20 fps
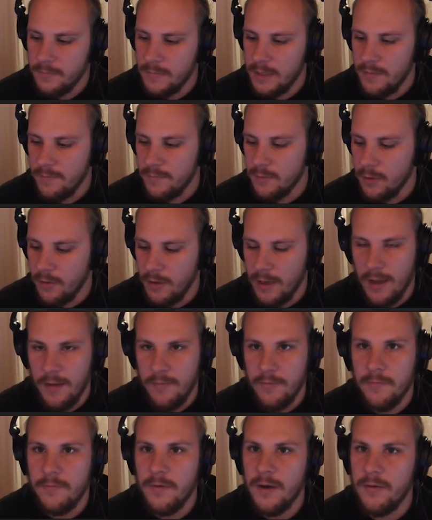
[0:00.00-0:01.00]
even though I
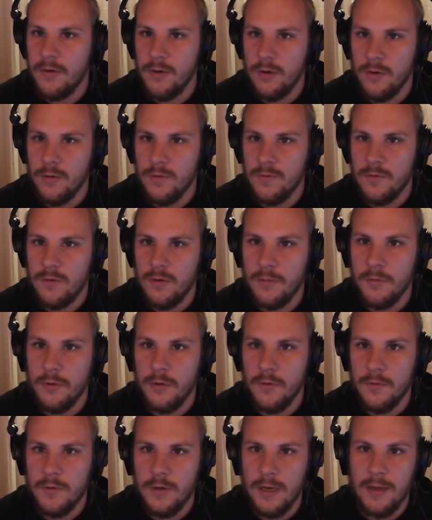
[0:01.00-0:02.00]
have a very old
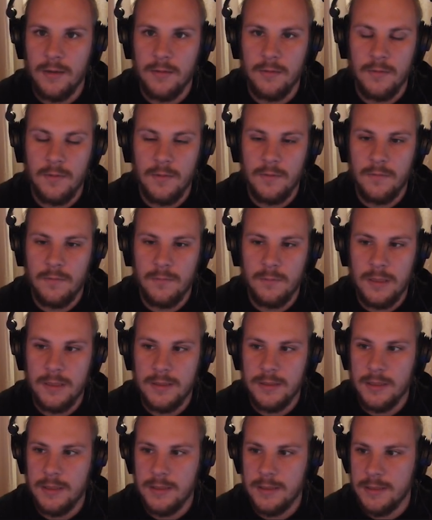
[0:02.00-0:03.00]
computer and
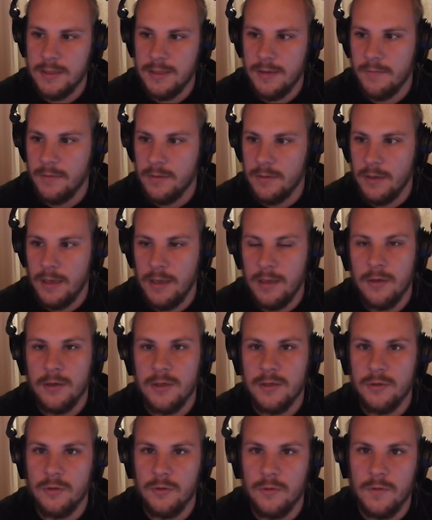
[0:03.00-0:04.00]
it's 7-8
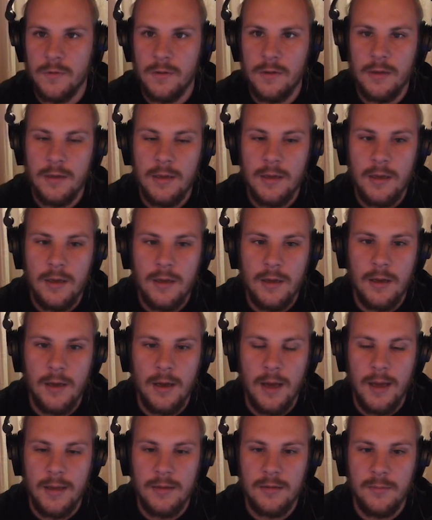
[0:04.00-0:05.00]
years old
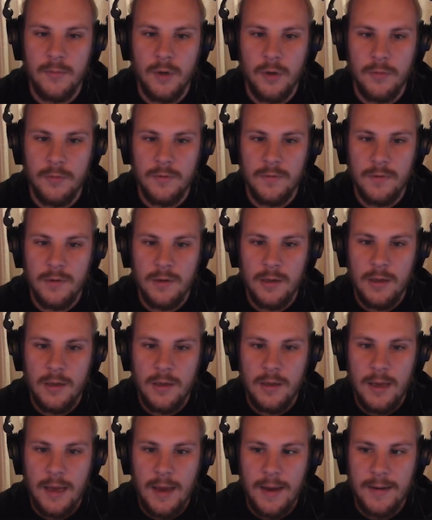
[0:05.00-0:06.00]
at the moment,
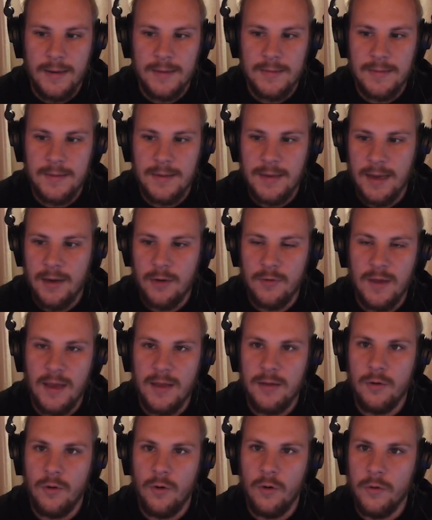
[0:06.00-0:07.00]
and it cannot
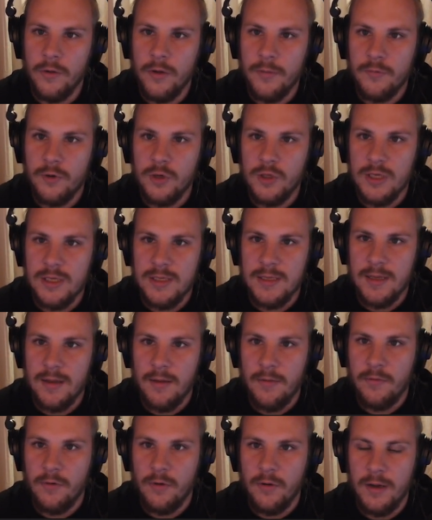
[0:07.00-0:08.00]
handle all the projects that
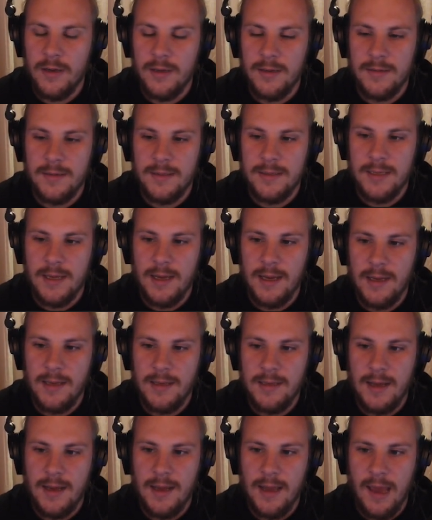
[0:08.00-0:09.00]
I throw at it,
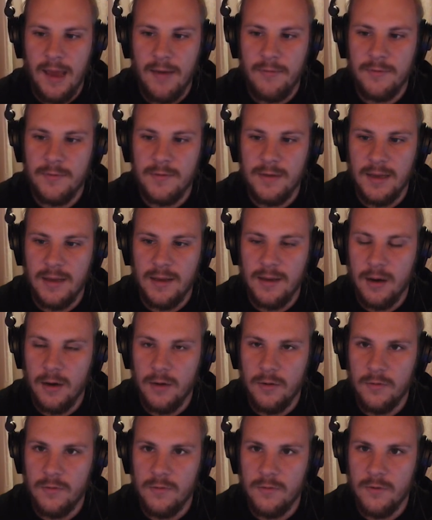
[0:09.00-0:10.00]
I haven't
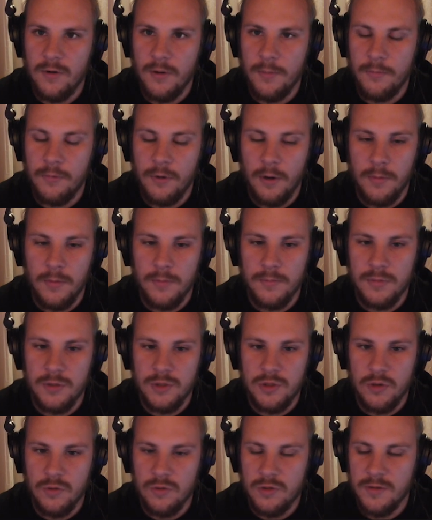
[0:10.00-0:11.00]
encountered a problem
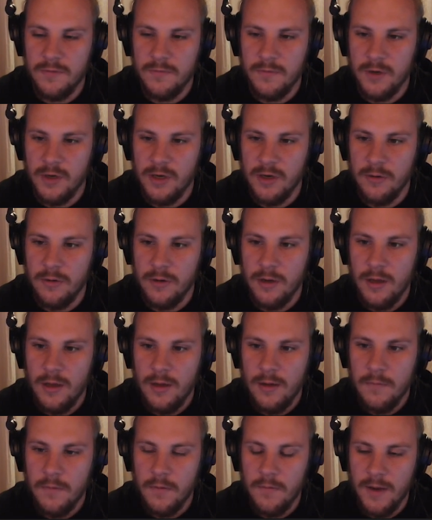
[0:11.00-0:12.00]
so severe
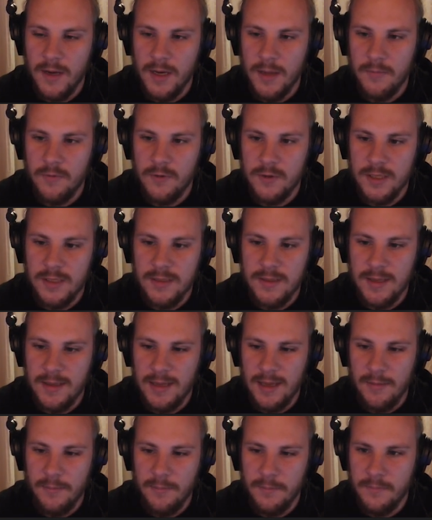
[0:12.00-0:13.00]
with any project
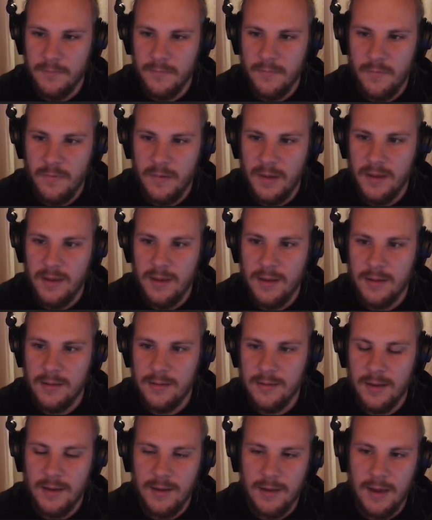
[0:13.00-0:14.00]
that I'm
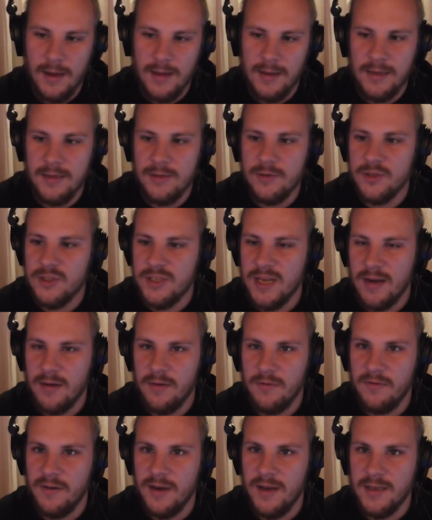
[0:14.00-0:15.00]
thinking like I need to
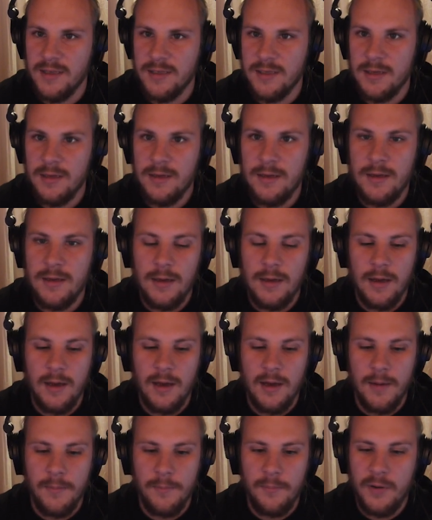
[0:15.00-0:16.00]
sacrifice
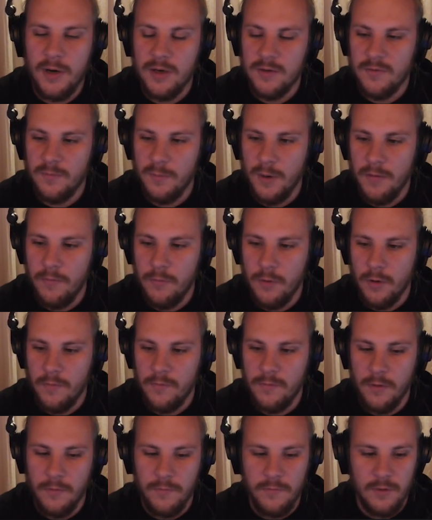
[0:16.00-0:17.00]
part of my
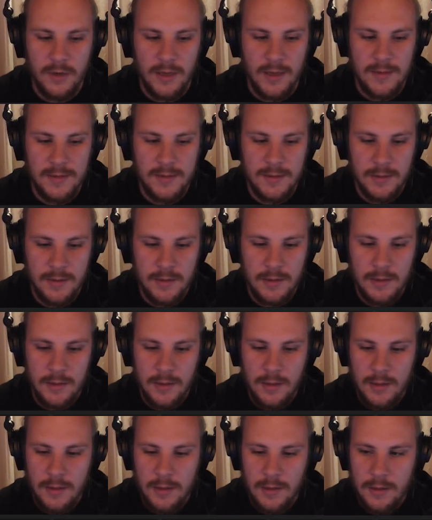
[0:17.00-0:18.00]
workflow for that.
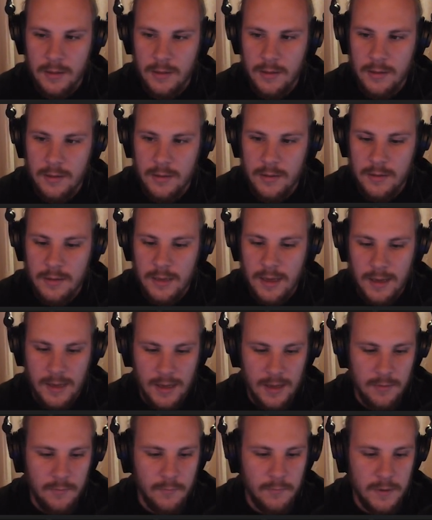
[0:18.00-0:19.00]

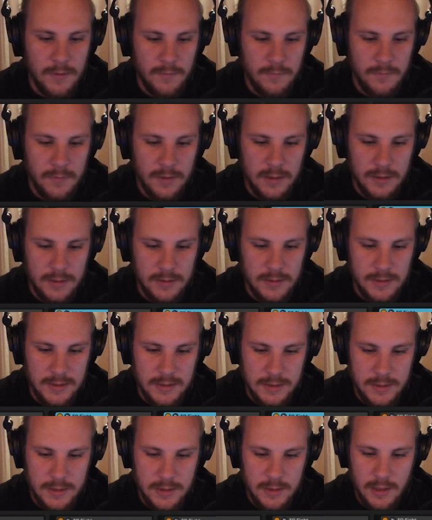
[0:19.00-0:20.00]
Again, with
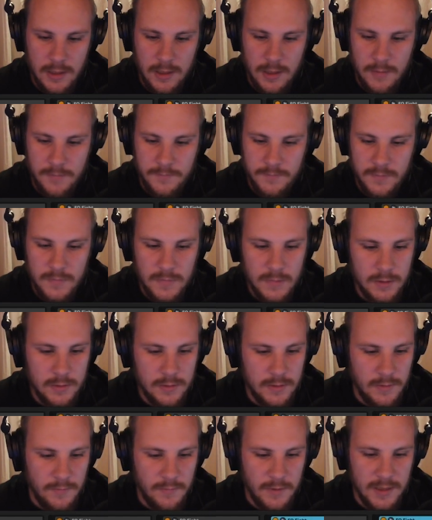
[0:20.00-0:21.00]
these
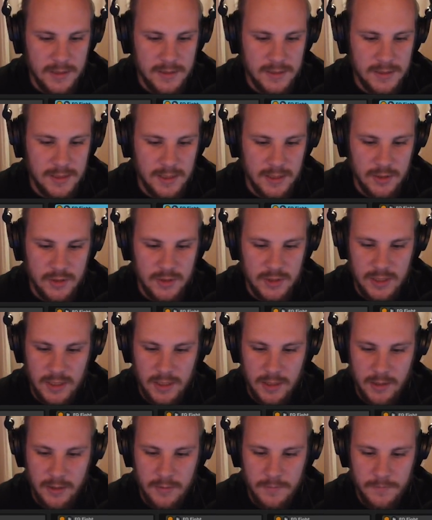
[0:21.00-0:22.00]
devices that you
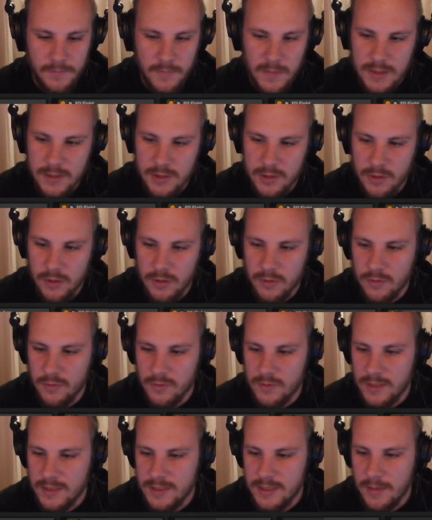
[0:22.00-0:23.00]
see here is another
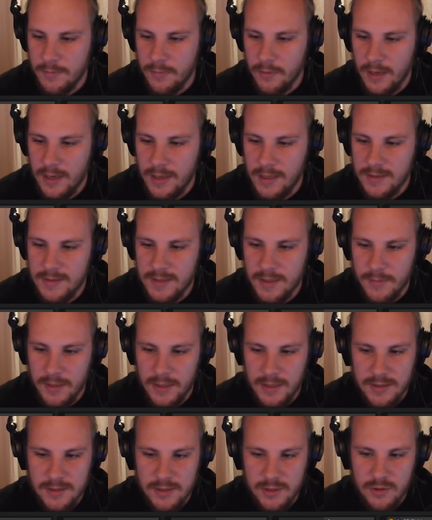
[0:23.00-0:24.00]
good example. Anytime I
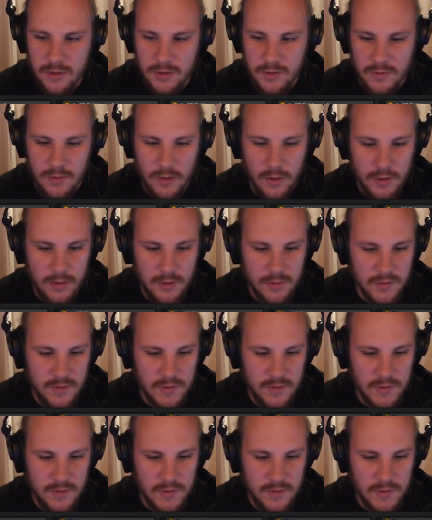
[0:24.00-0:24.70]
insert an audio